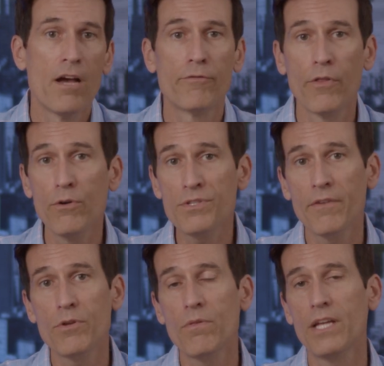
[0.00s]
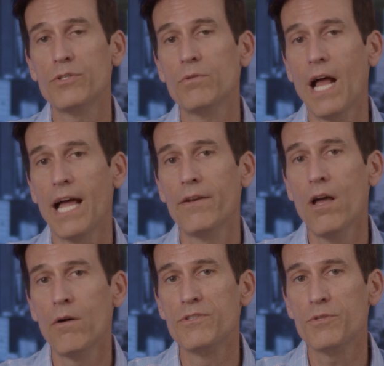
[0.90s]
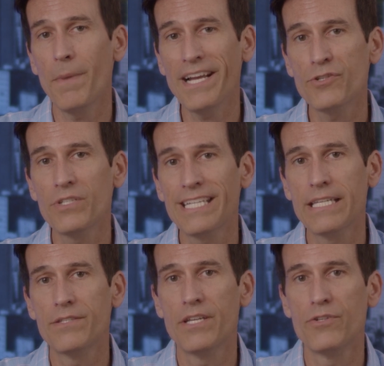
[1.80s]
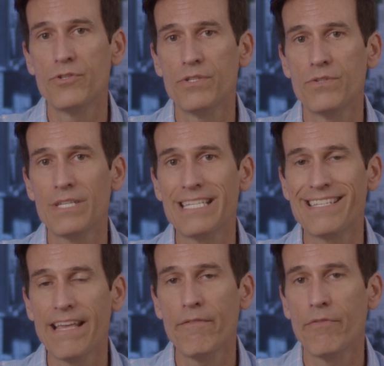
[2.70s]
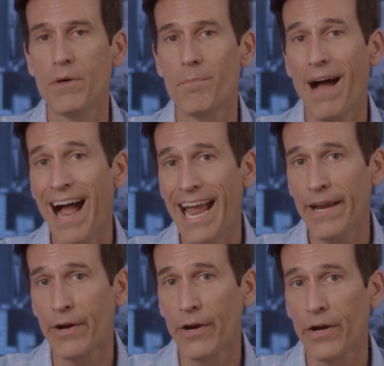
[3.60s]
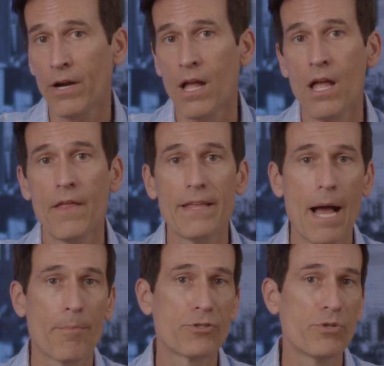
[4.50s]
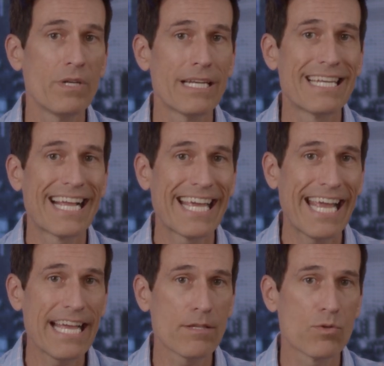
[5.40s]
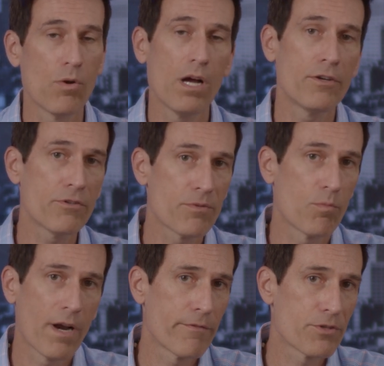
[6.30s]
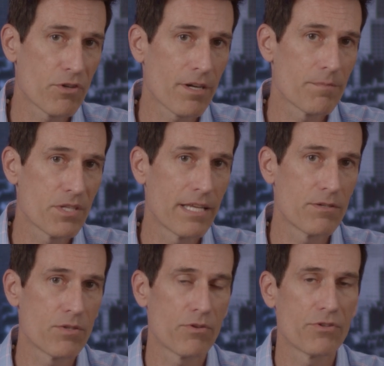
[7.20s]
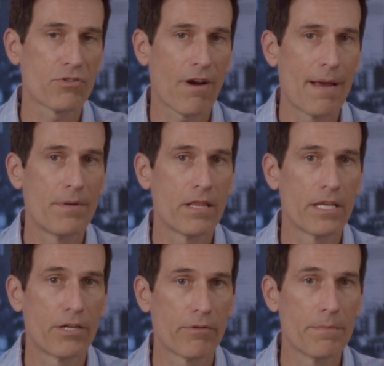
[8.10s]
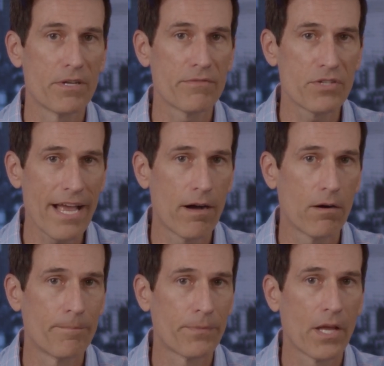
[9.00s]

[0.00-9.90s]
For those of you that do not know, inspection contingencies give the buyer the opportunity to cancel under whatever circumstances are described in the agreement of sale.